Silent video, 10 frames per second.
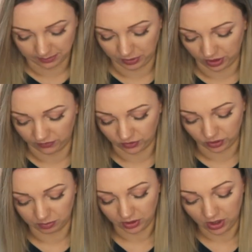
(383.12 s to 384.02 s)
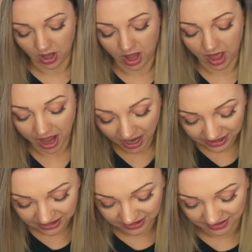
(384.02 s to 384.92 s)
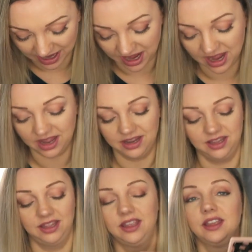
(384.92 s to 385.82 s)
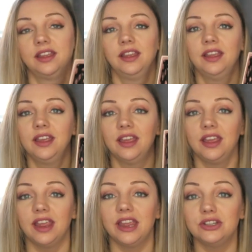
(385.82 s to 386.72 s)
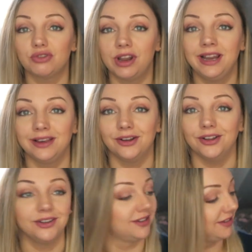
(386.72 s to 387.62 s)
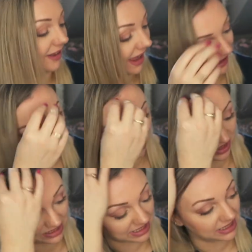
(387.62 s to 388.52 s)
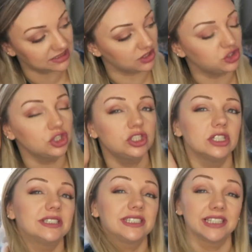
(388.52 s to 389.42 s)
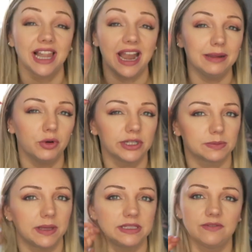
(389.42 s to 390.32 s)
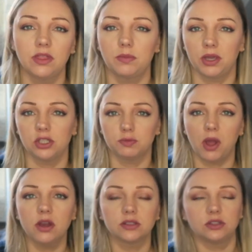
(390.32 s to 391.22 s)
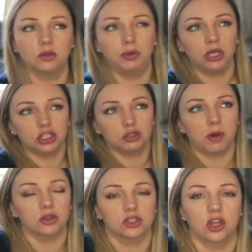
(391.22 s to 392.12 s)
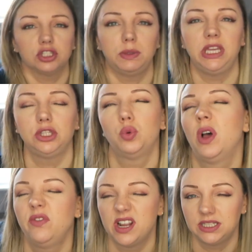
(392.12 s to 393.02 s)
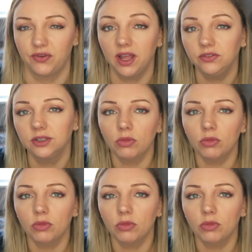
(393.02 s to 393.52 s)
and a perfume. I think that is really good. Like, this is just slightly more expensive than the Birchbox. The Birchbox cost me £12.95